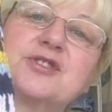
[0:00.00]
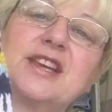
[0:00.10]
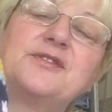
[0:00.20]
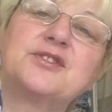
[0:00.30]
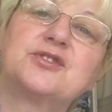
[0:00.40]

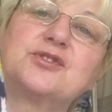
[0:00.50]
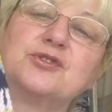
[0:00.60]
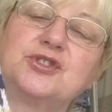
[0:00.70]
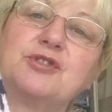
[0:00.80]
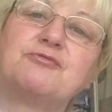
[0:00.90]
gives
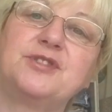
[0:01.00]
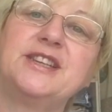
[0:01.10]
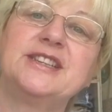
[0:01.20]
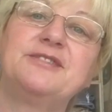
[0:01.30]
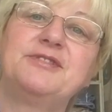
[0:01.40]
such a
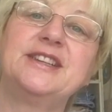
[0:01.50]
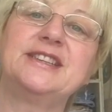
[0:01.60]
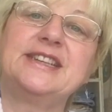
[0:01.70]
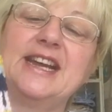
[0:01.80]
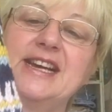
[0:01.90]
really,
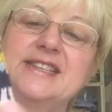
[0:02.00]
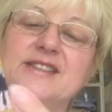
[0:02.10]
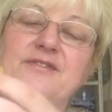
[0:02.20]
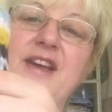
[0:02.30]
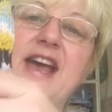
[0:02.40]
really nice
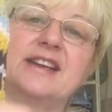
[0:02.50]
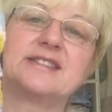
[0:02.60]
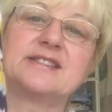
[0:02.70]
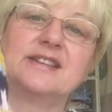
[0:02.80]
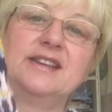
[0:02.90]

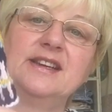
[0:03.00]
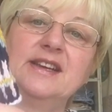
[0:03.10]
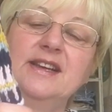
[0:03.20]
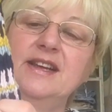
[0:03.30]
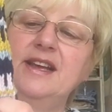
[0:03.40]
effect.
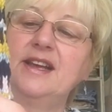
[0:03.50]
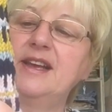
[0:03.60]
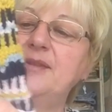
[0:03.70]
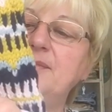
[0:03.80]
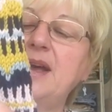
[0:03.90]

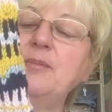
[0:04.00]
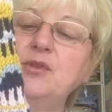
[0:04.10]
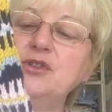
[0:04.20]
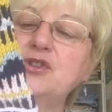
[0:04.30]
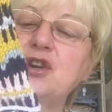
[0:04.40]
I'm
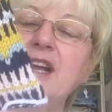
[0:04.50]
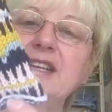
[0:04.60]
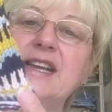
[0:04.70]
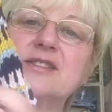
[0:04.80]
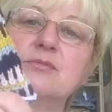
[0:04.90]
going to try and
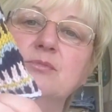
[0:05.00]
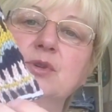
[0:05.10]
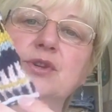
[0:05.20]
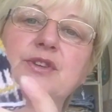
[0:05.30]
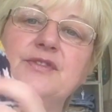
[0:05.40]
get some
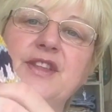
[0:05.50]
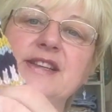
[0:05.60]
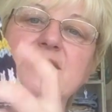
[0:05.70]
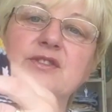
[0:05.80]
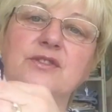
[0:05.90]
more of
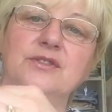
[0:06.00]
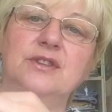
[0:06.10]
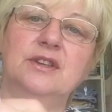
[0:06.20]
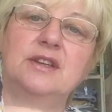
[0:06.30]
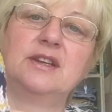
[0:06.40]
this
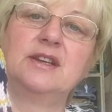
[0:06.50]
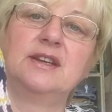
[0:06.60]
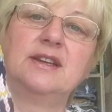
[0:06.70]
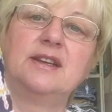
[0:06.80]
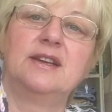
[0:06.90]

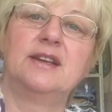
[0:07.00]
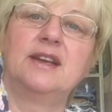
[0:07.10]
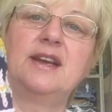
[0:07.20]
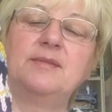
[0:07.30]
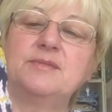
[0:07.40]

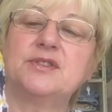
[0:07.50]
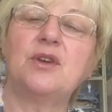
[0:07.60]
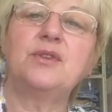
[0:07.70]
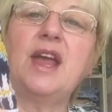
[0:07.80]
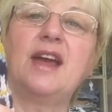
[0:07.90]
done. So
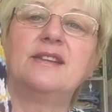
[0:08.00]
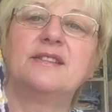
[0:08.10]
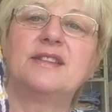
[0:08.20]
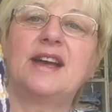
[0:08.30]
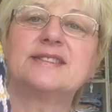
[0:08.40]
yeah,
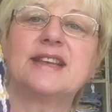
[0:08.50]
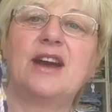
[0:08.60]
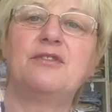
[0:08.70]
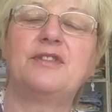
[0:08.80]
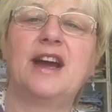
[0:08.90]
that's
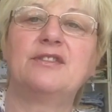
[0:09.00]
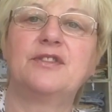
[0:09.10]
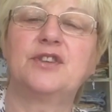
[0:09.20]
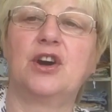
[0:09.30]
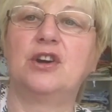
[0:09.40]
how far
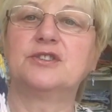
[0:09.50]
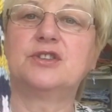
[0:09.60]
I've got